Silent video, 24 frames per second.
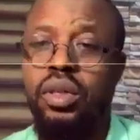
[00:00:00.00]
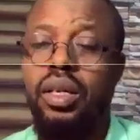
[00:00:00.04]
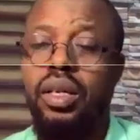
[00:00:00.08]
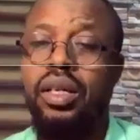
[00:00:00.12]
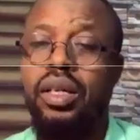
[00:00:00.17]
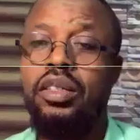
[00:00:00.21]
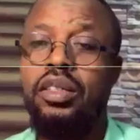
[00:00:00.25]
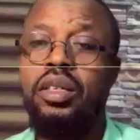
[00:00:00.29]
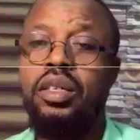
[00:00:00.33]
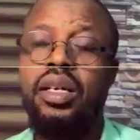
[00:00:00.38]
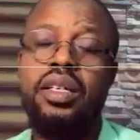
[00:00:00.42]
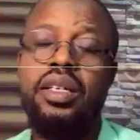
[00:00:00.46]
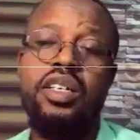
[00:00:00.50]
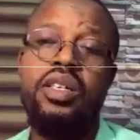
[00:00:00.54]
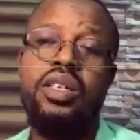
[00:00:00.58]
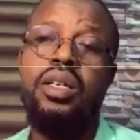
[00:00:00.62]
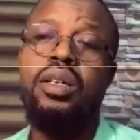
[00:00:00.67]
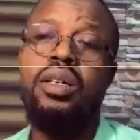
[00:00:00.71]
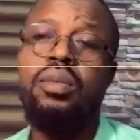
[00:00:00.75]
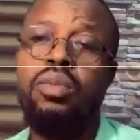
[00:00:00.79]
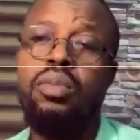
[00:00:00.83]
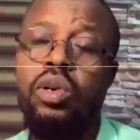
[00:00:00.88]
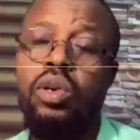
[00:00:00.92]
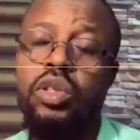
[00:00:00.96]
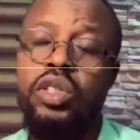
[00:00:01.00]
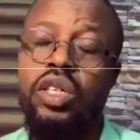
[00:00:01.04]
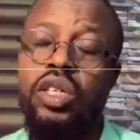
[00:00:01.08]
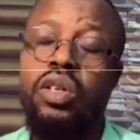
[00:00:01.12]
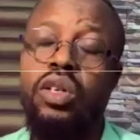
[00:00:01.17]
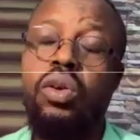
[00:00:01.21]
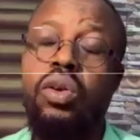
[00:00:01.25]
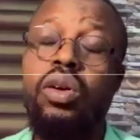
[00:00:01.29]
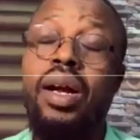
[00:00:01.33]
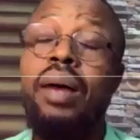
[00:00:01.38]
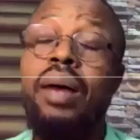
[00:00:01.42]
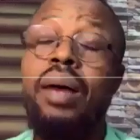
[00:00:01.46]
another
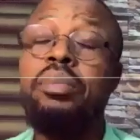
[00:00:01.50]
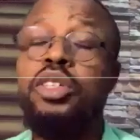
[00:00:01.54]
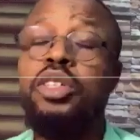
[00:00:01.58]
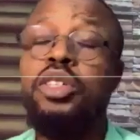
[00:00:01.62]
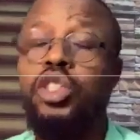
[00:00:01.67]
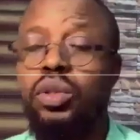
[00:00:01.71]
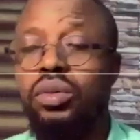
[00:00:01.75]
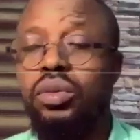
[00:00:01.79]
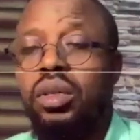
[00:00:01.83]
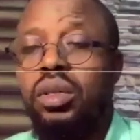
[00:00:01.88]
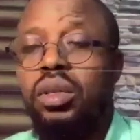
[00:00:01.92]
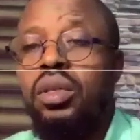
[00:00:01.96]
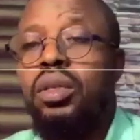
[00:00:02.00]
blockchain called Arbitrum,